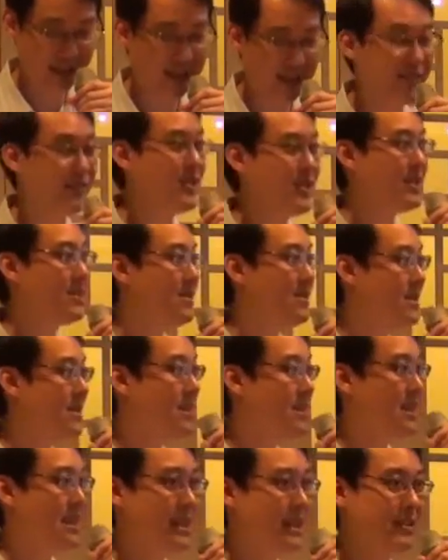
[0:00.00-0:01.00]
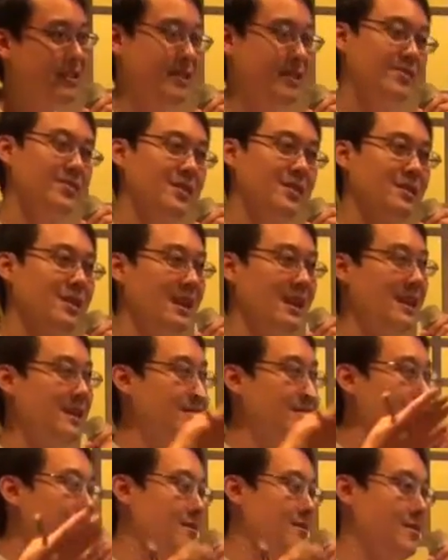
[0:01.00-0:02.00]
difficulty they had. Even the
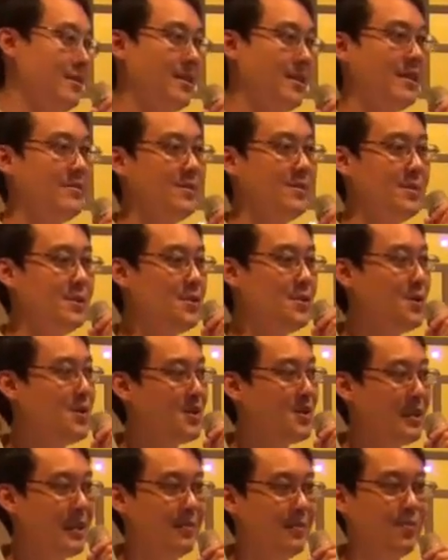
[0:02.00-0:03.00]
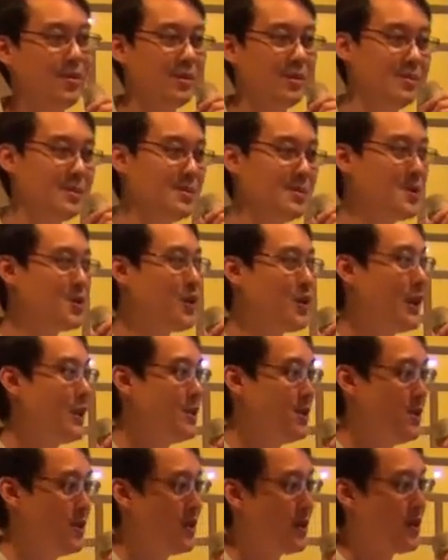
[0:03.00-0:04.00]
Han government also had problems
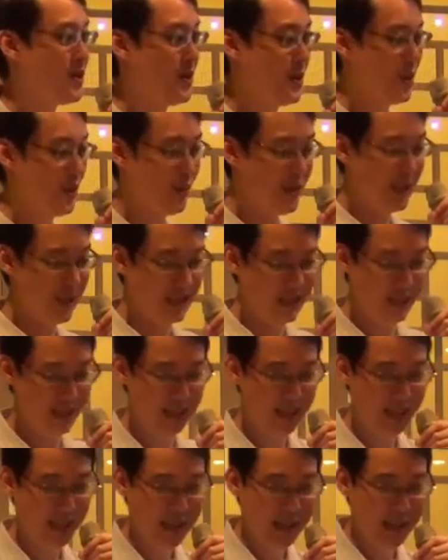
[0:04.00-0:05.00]
trying to control his